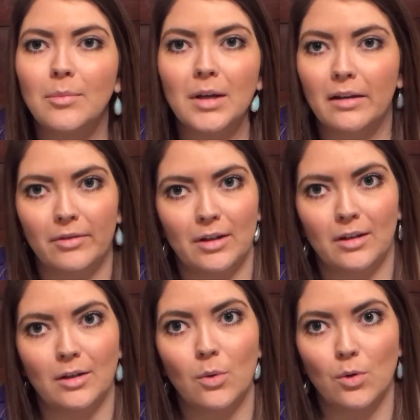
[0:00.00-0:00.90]
not a very
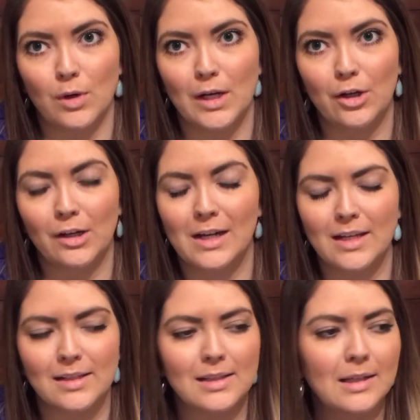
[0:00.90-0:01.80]
good orator,
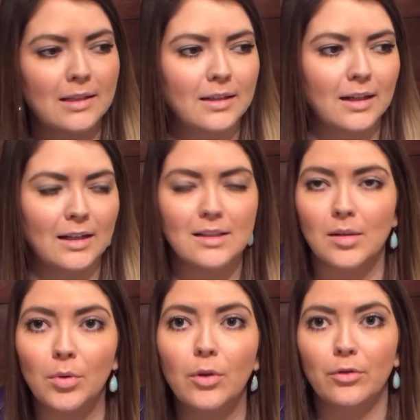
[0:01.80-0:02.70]
guys. I
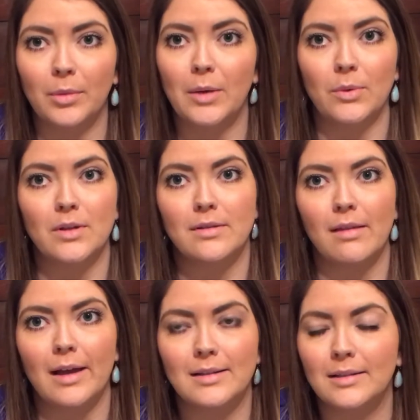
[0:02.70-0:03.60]
stumble over my words a
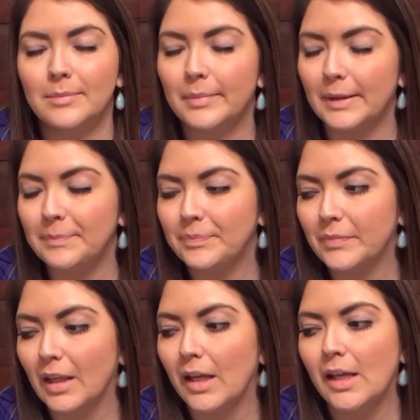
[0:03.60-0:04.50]
lot. But
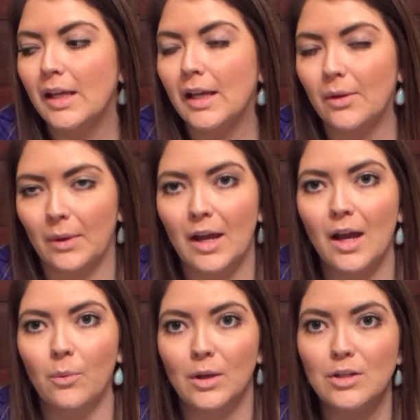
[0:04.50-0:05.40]
anyway,
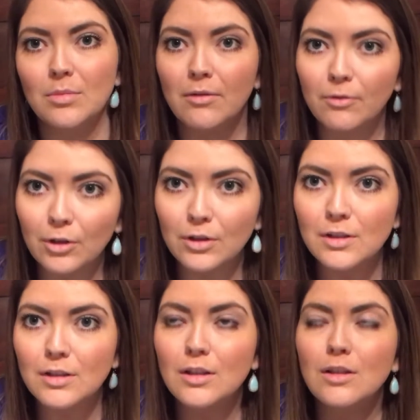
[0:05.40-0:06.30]
I went to my
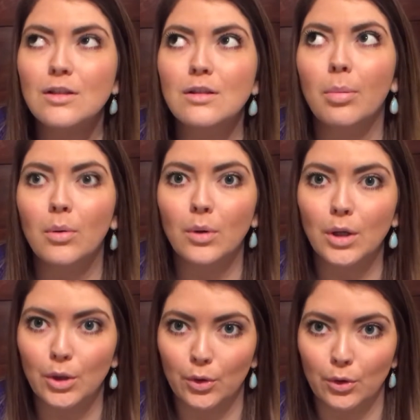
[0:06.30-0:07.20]
first
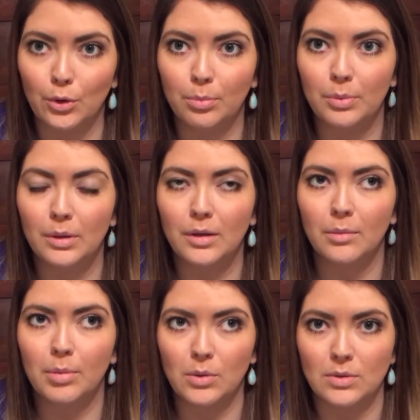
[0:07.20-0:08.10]
support group
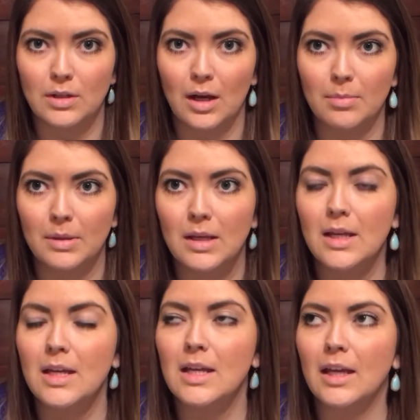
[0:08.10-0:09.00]
post-op.
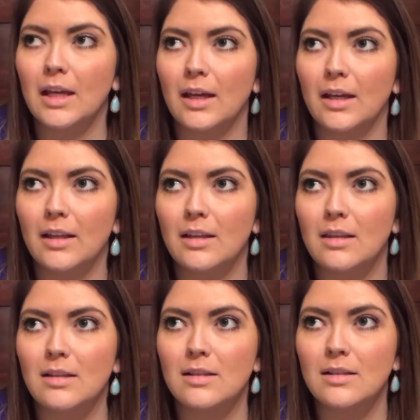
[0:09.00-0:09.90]
And
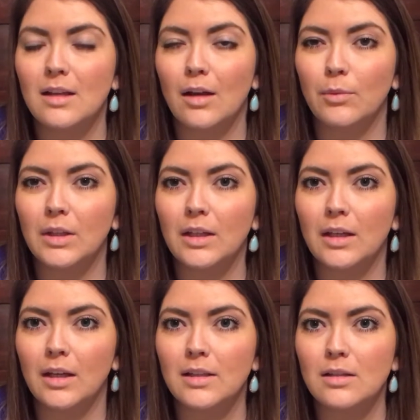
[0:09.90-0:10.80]
this is not
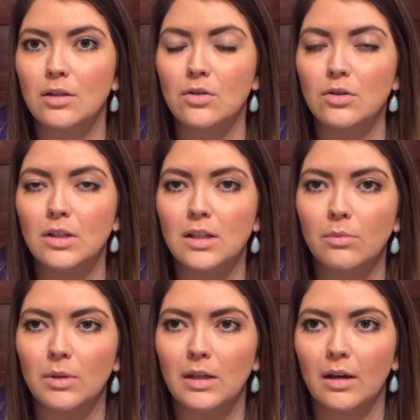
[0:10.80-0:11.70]
really, usually
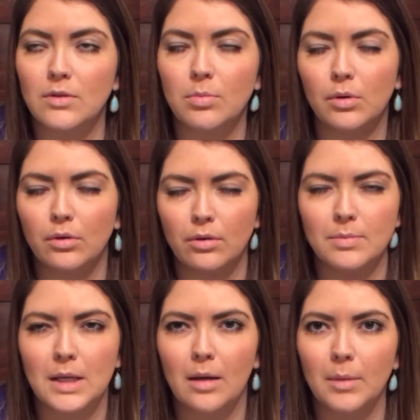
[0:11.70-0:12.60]
we have support
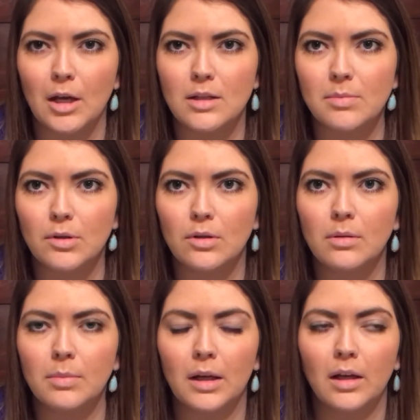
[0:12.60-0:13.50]
groups at my
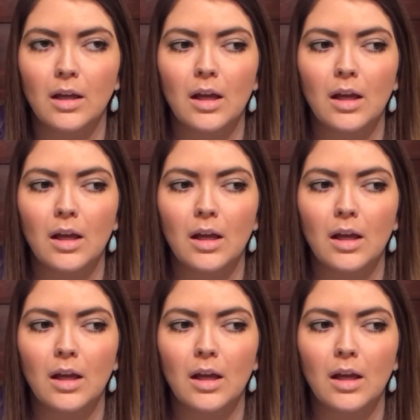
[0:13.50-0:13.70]
hospital, but